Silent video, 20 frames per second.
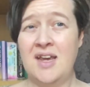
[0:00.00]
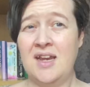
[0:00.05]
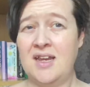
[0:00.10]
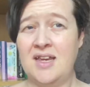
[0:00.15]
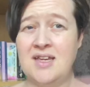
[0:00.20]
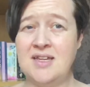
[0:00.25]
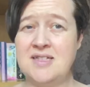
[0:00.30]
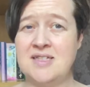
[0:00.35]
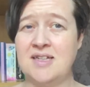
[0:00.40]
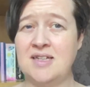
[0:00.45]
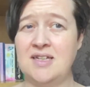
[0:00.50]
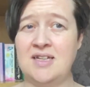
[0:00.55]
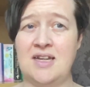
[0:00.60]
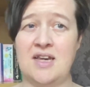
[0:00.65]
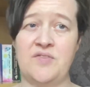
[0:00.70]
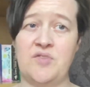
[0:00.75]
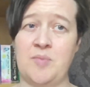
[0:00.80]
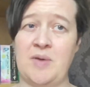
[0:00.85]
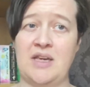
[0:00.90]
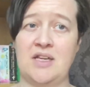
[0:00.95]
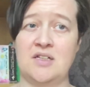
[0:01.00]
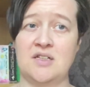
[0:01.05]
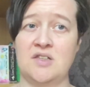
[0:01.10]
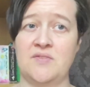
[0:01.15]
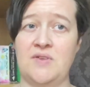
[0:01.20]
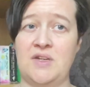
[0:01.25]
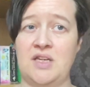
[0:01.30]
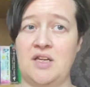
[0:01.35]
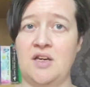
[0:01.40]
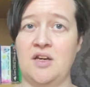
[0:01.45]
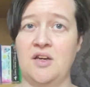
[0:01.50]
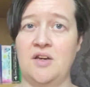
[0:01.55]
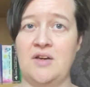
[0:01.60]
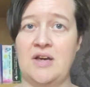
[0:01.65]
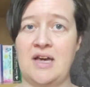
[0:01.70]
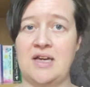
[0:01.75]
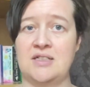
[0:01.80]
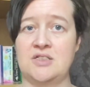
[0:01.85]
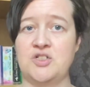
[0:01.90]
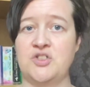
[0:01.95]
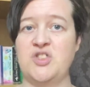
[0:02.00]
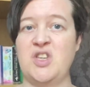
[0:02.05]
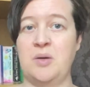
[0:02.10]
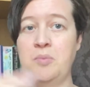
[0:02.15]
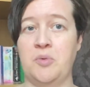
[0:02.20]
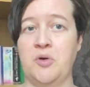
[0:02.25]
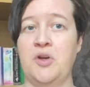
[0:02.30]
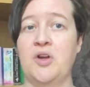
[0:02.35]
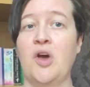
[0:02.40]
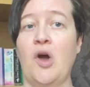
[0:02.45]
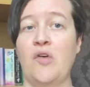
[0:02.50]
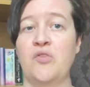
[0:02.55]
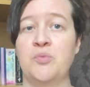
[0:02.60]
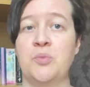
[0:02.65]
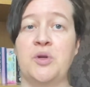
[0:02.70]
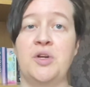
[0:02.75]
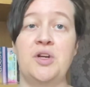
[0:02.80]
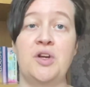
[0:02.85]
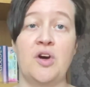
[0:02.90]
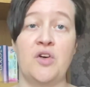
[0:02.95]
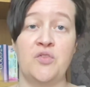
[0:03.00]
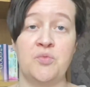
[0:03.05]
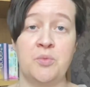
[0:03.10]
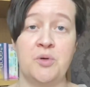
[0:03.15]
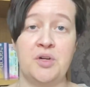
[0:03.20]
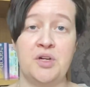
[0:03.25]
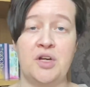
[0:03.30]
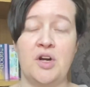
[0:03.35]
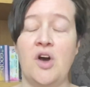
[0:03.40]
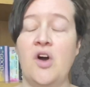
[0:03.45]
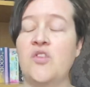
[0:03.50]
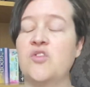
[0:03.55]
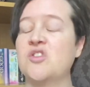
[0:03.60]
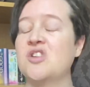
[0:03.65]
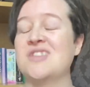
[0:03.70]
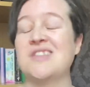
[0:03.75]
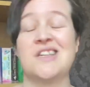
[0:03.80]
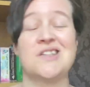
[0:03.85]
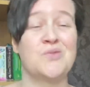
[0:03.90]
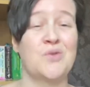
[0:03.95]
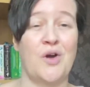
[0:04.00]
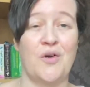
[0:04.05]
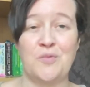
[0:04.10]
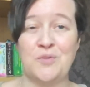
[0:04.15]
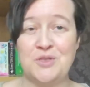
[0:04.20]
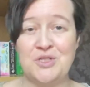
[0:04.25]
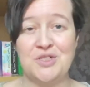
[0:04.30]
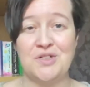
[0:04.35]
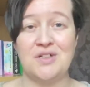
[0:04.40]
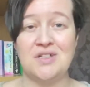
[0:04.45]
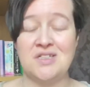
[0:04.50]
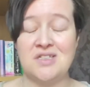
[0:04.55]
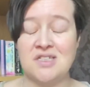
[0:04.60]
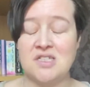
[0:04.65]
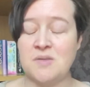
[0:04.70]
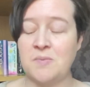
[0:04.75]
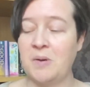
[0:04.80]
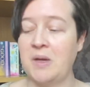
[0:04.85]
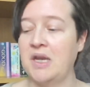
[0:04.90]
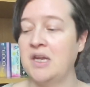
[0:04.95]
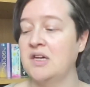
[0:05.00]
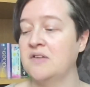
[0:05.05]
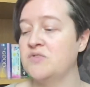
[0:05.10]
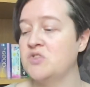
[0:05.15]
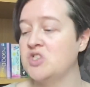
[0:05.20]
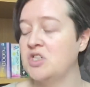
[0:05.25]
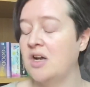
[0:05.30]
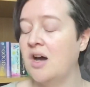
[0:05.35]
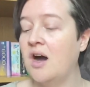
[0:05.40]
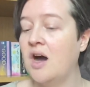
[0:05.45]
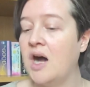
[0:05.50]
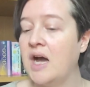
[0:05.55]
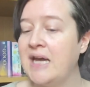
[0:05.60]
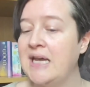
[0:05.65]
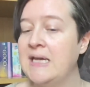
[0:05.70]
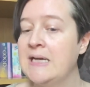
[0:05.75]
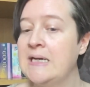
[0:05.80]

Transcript: easily never make another video and just keep putting it off and putting it off and putting it off, because that's what I've been doing since the beginning of July.